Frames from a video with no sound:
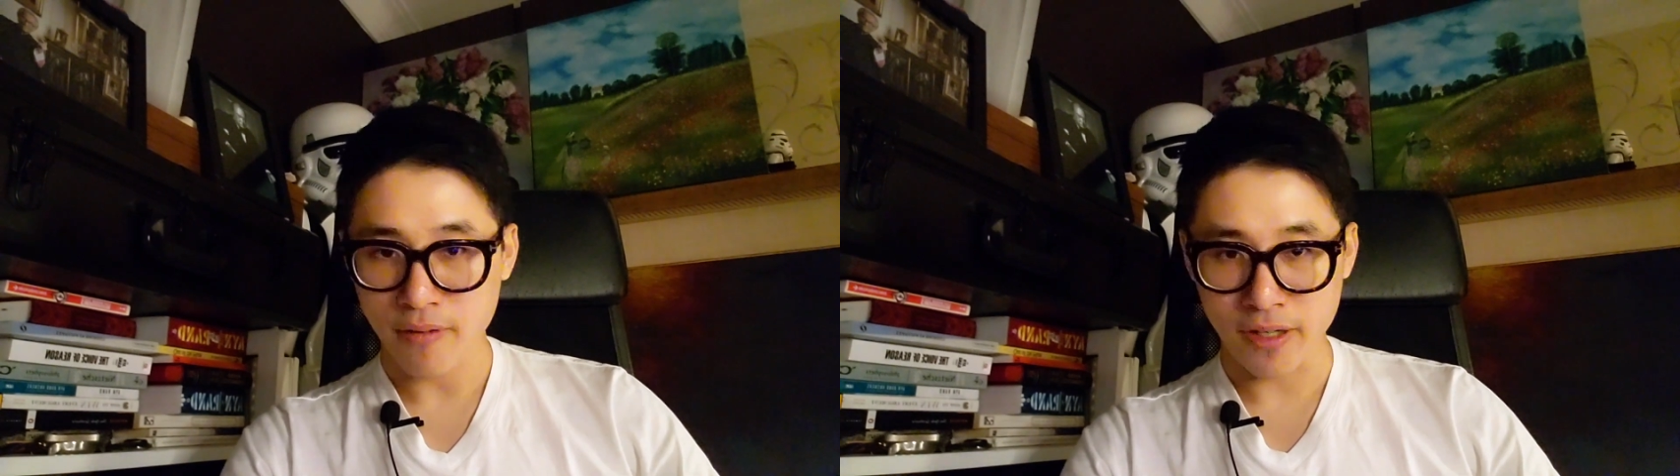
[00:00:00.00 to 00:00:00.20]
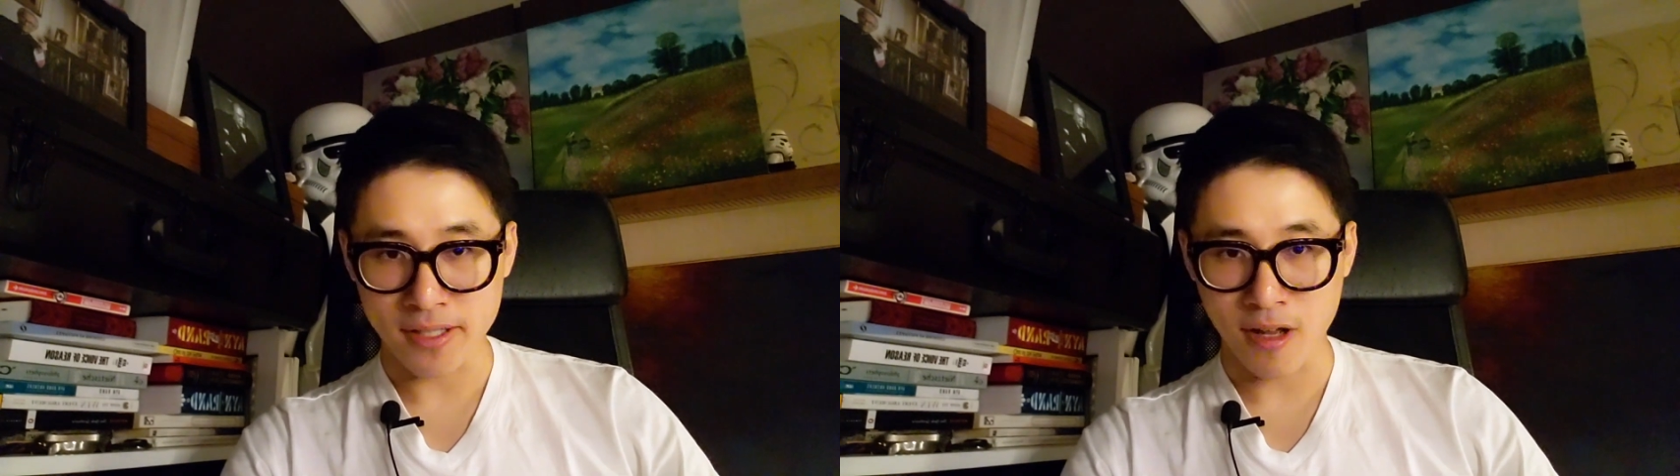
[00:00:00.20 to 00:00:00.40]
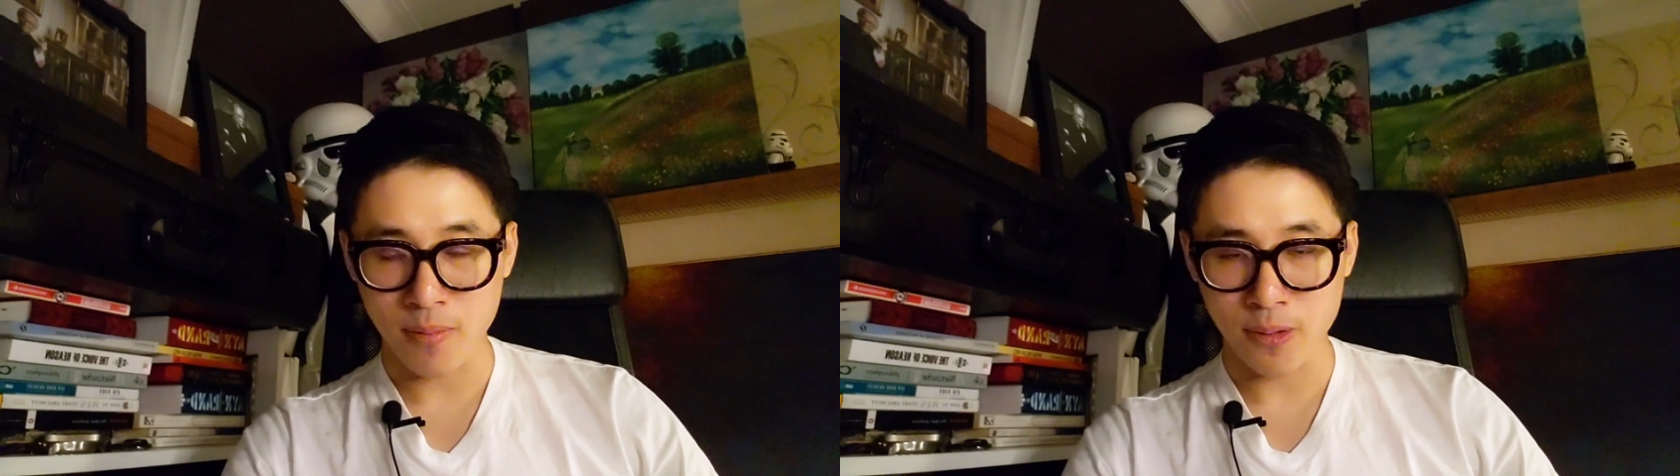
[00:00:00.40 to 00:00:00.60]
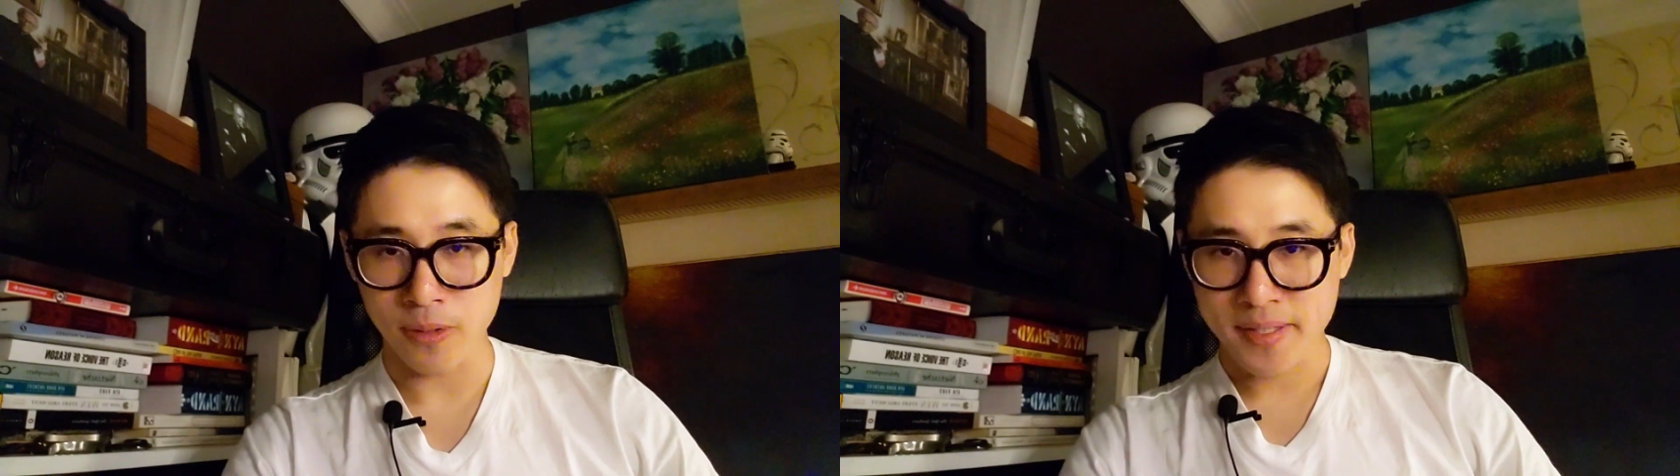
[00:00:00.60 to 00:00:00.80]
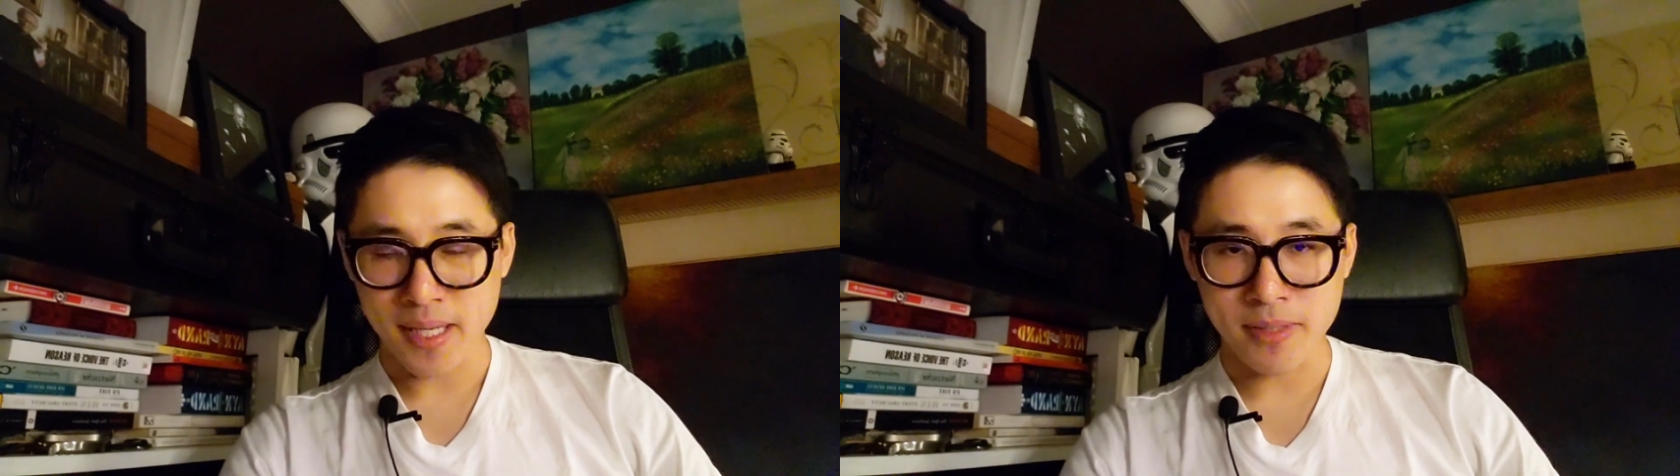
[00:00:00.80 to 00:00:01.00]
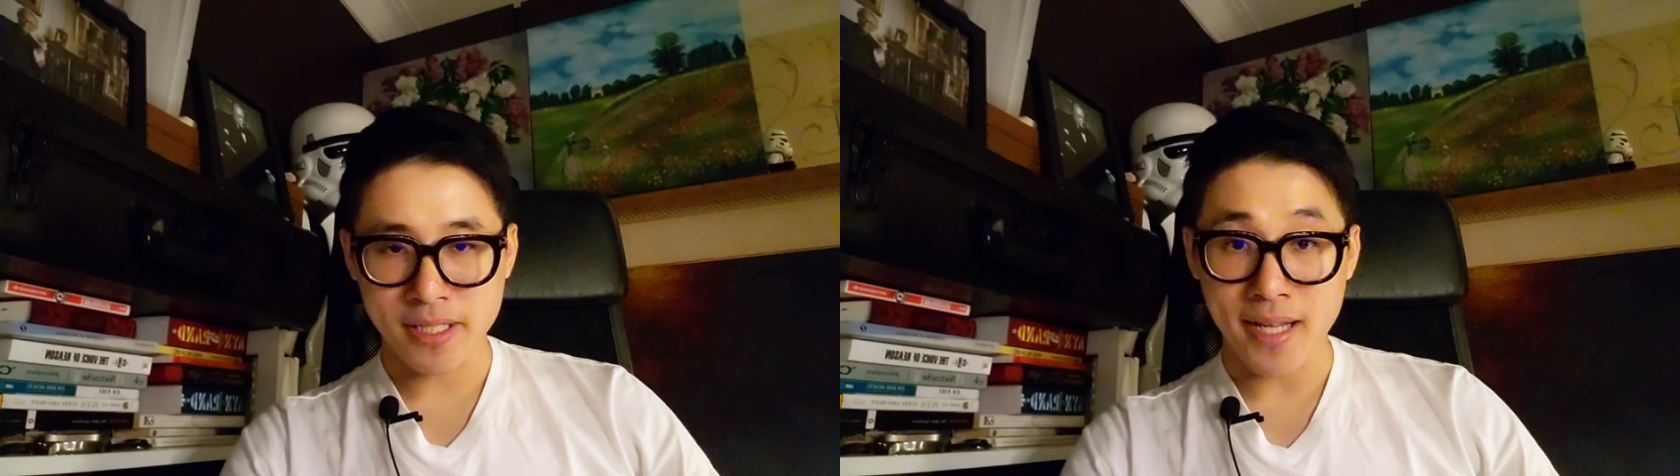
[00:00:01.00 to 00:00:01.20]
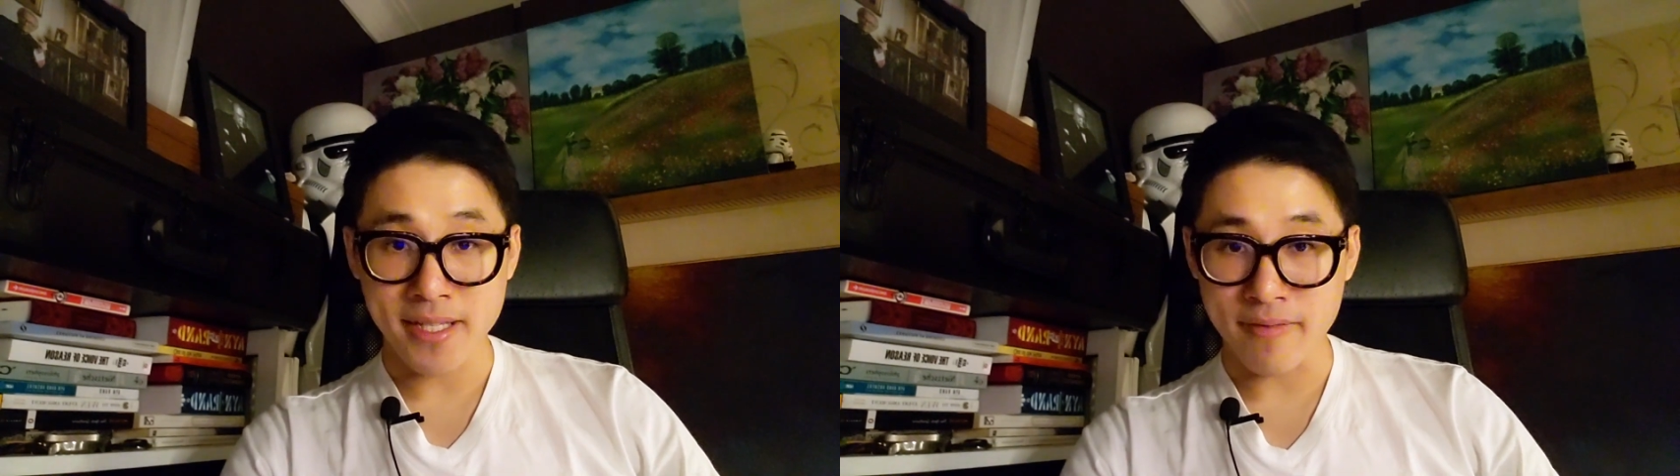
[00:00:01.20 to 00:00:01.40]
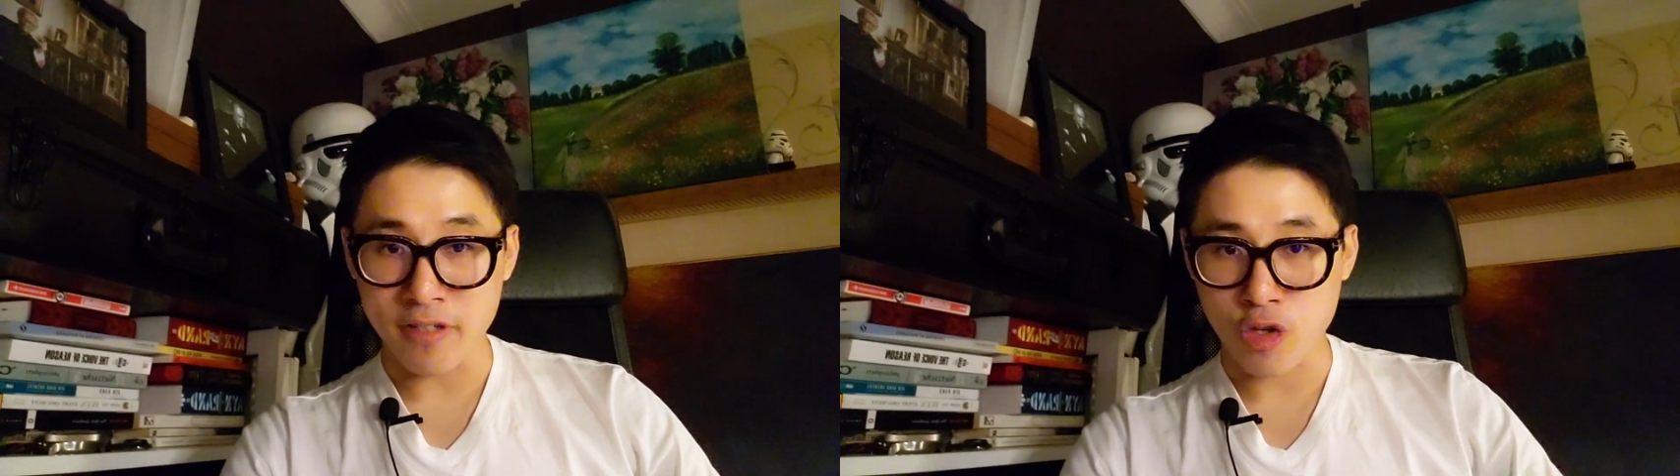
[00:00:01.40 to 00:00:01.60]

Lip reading: For example, some sites even